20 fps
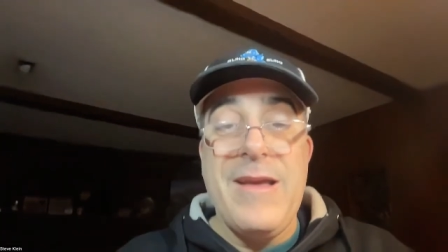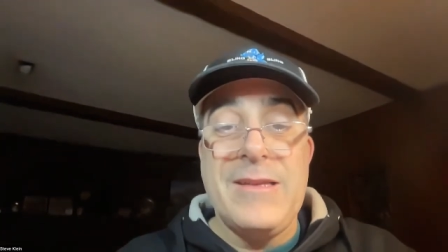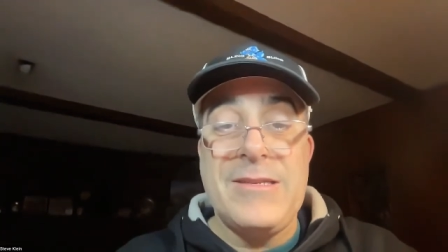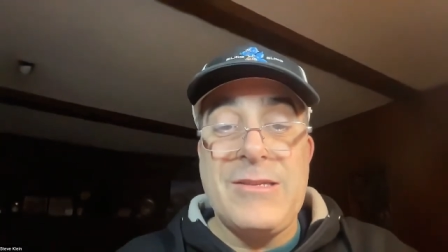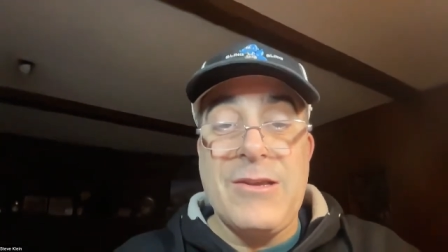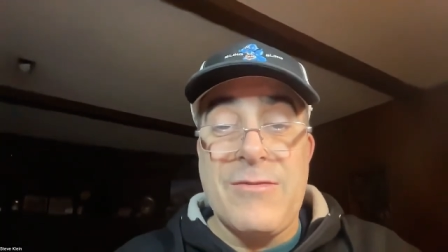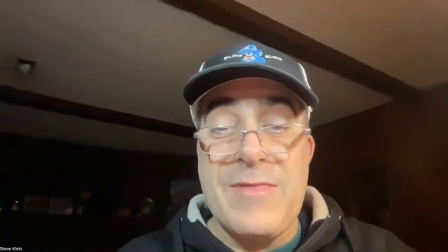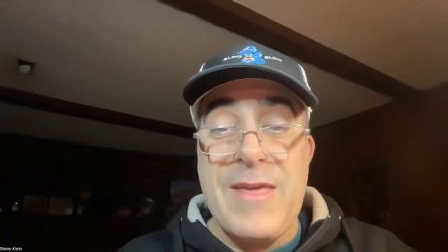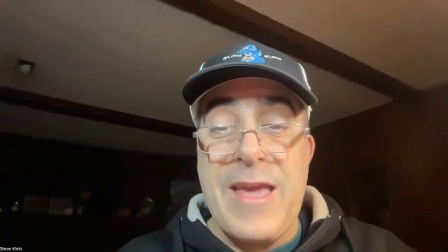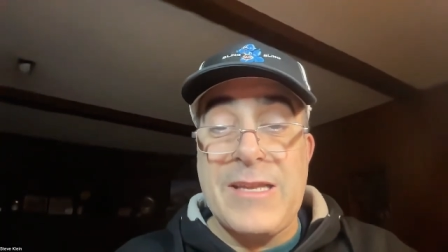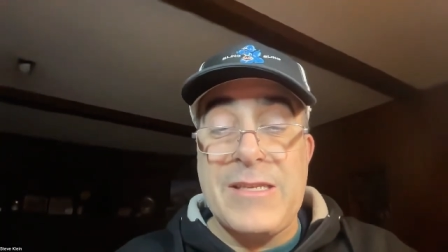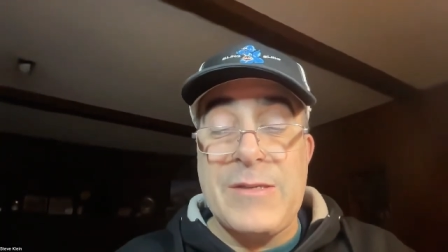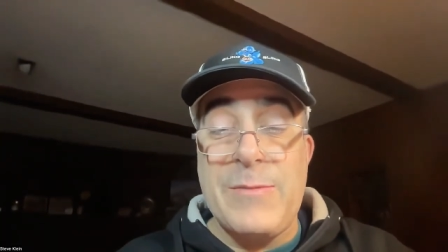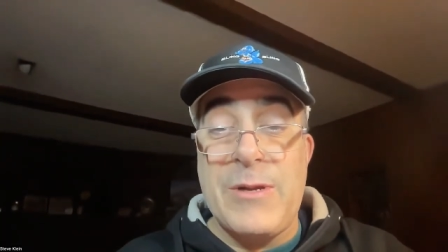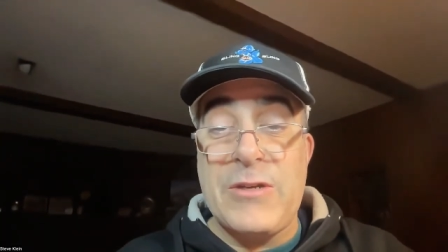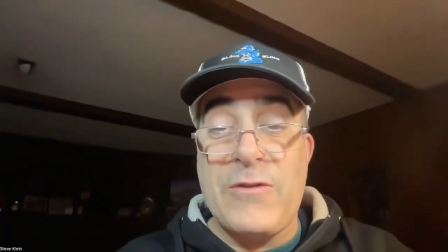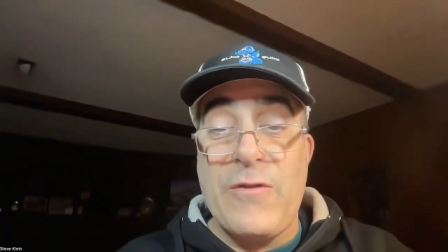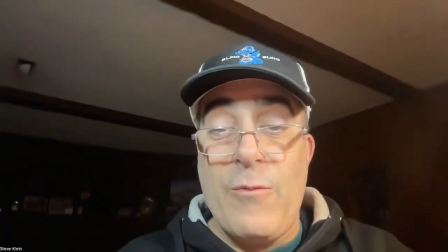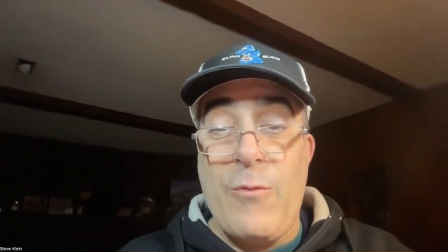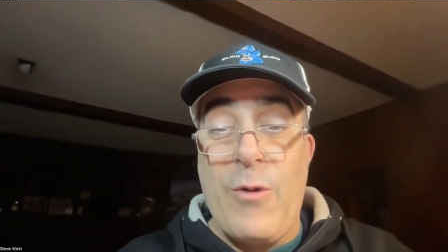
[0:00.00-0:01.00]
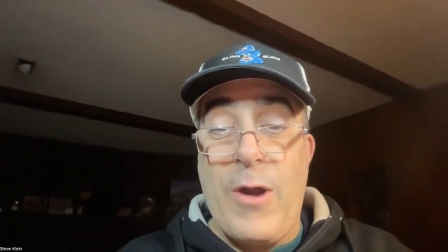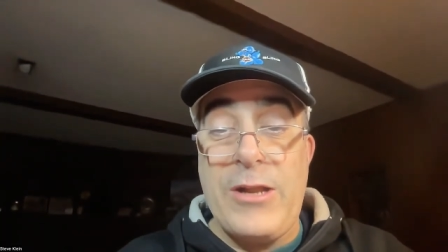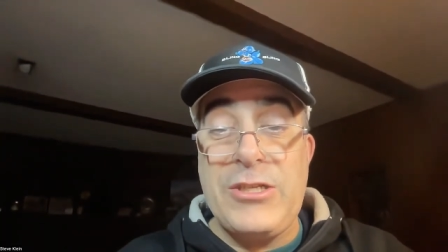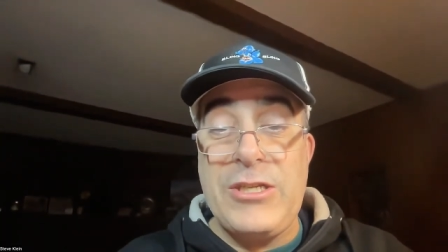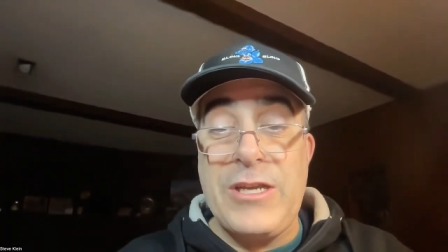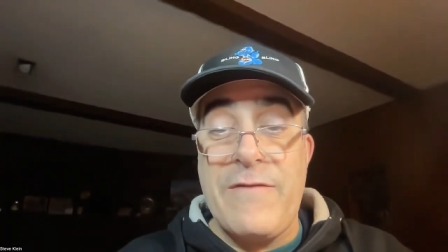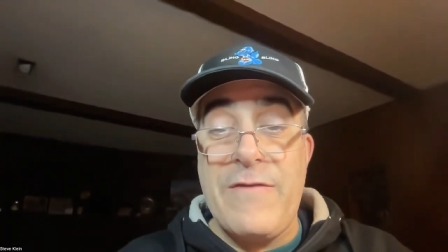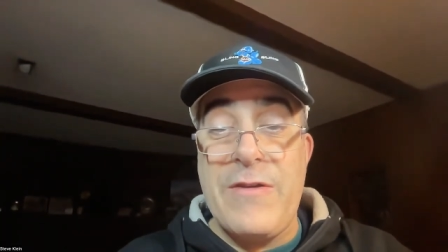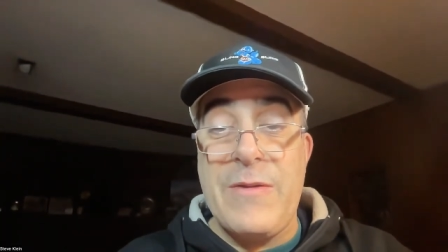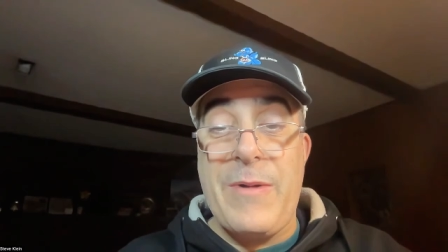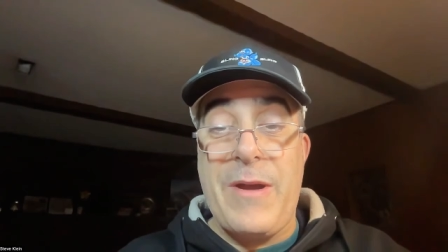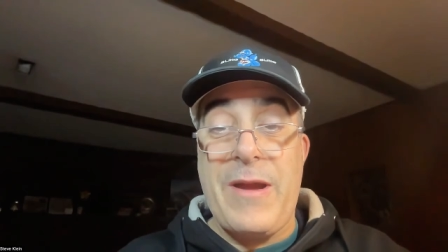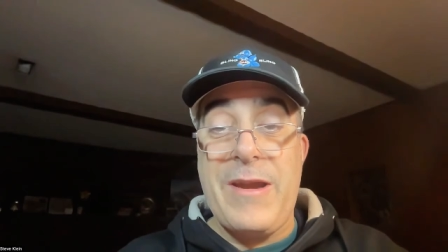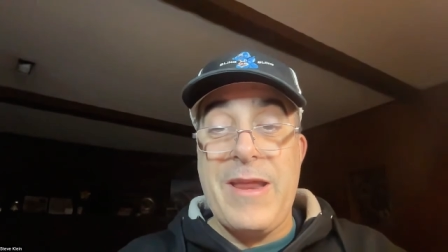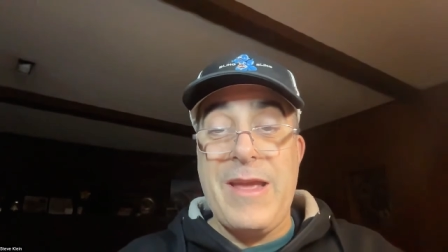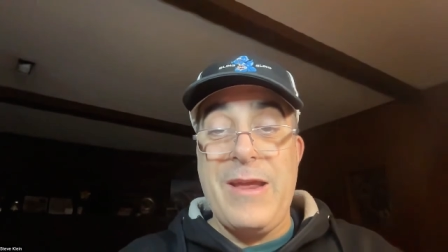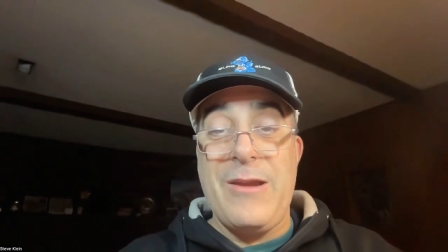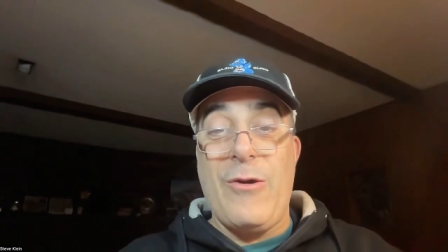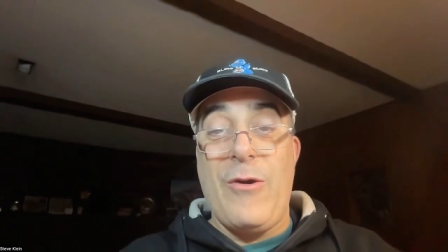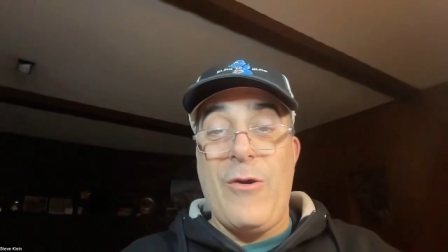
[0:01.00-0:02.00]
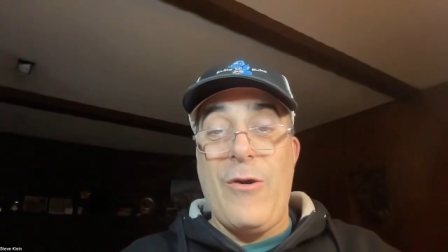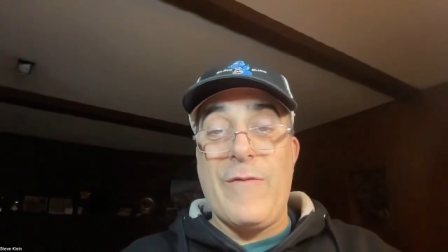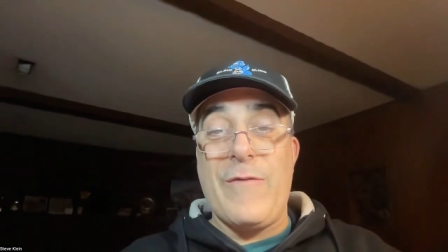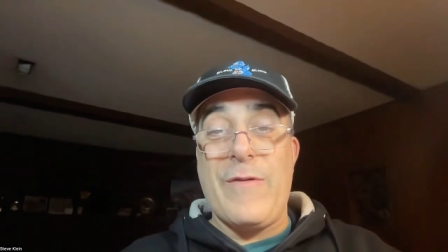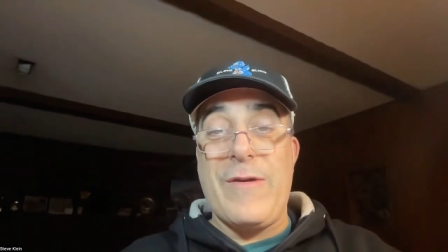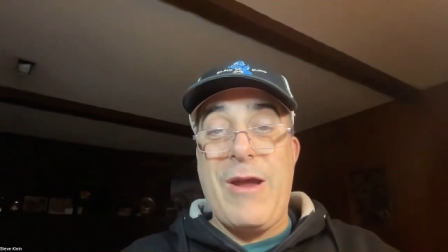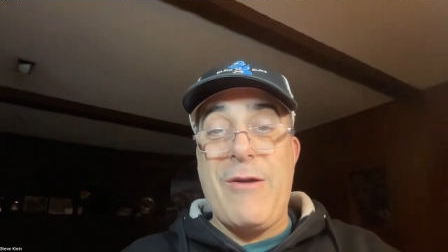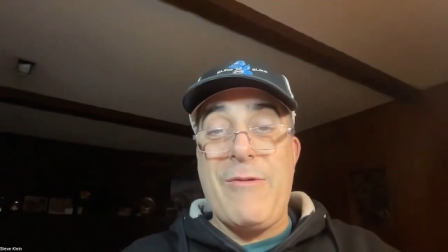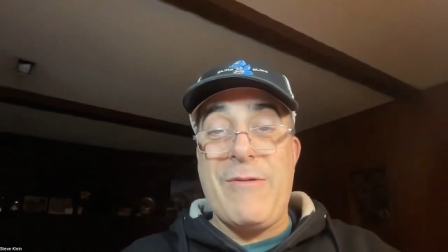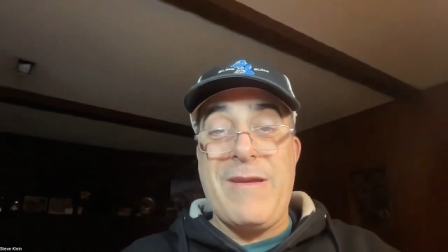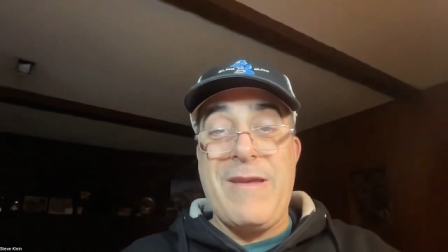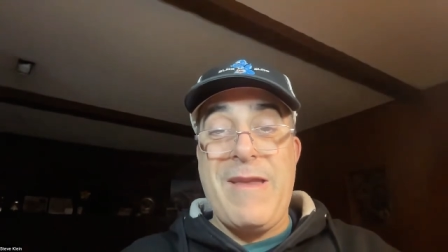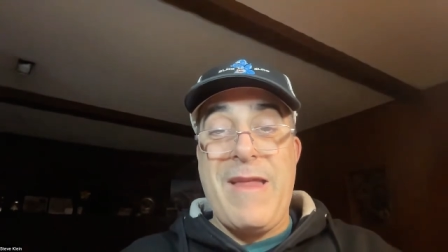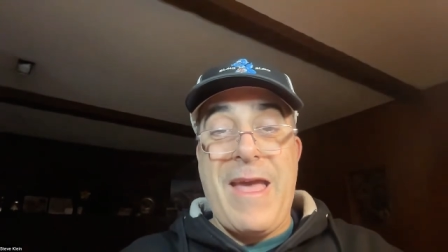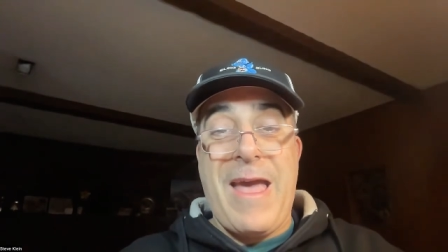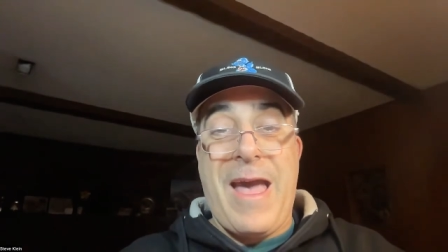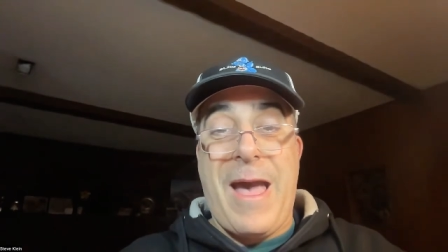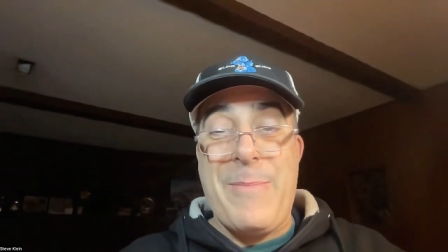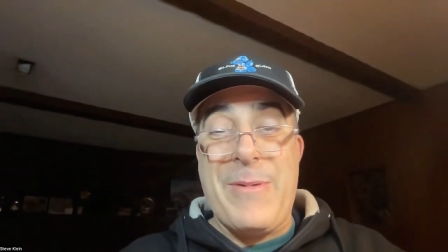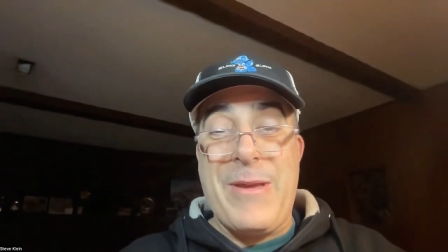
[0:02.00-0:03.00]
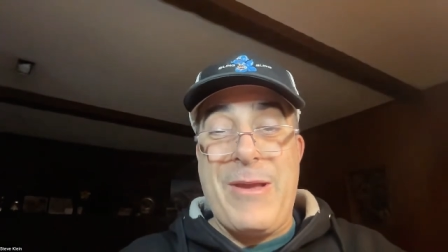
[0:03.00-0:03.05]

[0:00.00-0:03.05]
So thanks so much for watching, everybody, and over and out, and happy